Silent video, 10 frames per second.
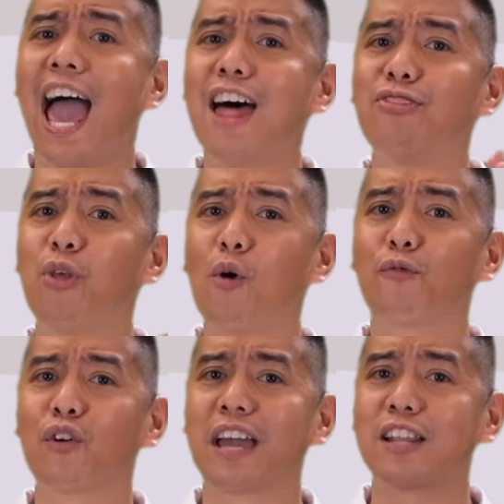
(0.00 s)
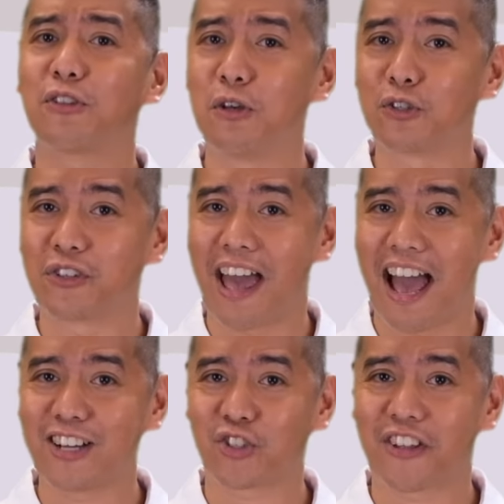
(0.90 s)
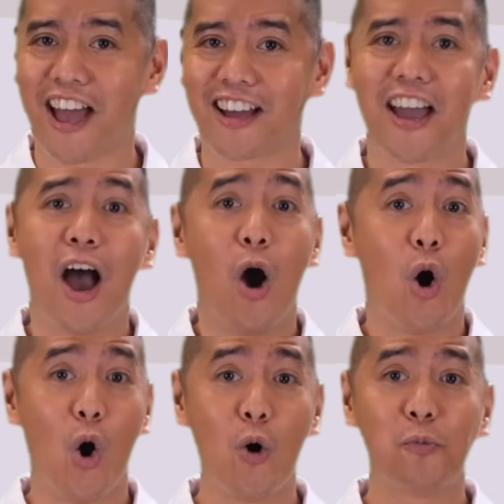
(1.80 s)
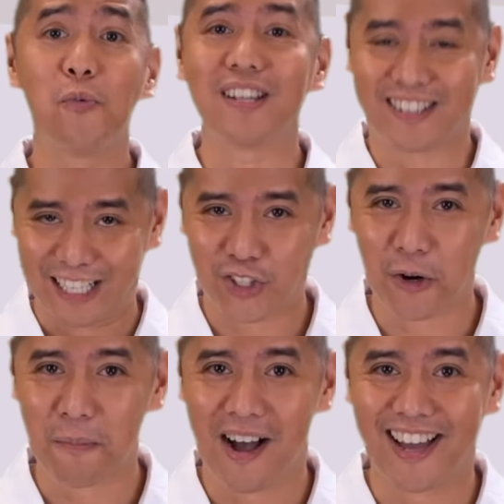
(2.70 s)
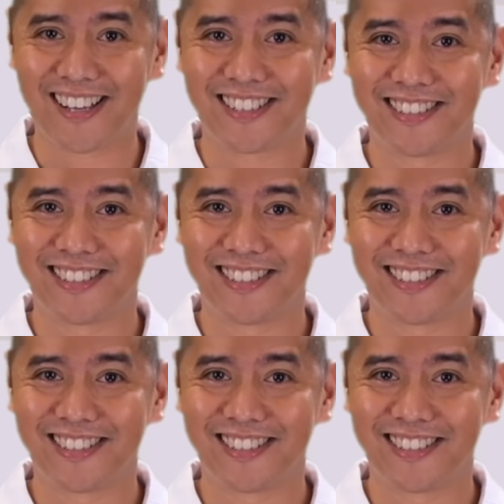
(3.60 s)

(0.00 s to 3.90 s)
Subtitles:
and don't forget to use the hashtag #HopeWithTeacherMike.